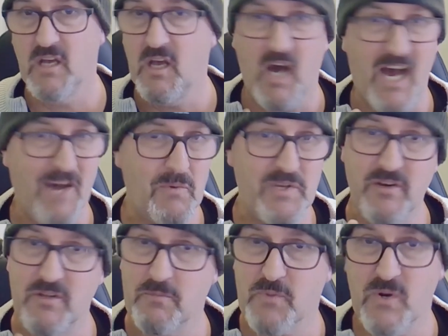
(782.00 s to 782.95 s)
I would
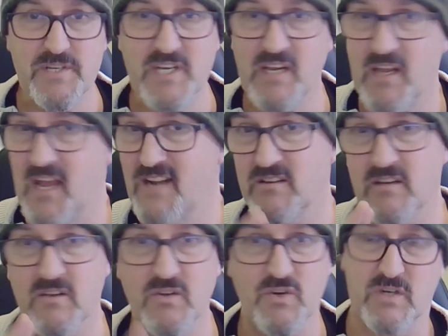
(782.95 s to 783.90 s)
go the ProTech and I'd
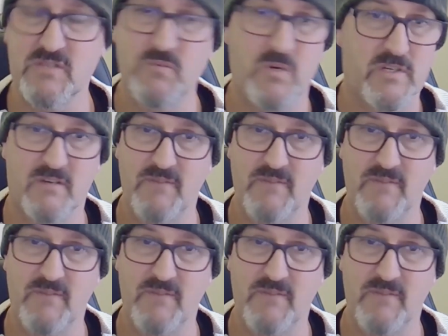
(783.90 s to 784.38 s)
go the Cosworks.